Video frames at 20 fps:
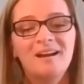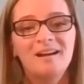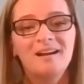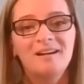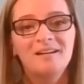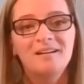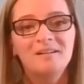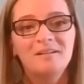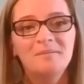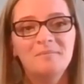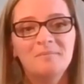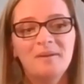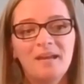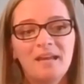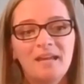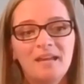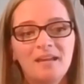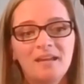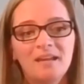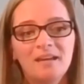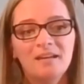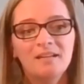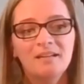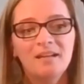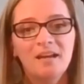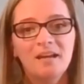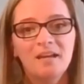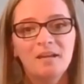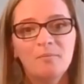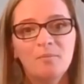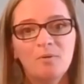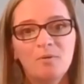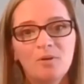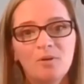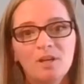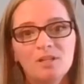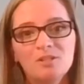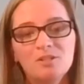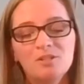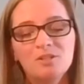And I am
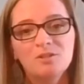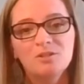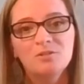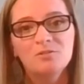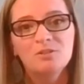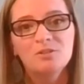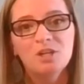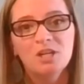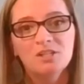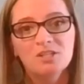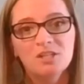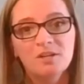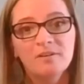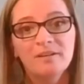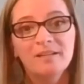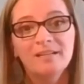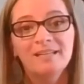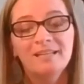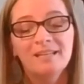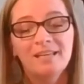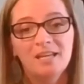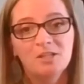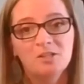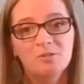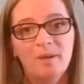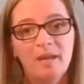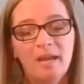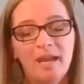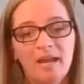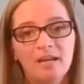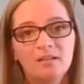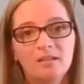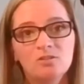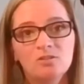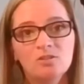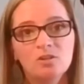going to change out an engagement ad.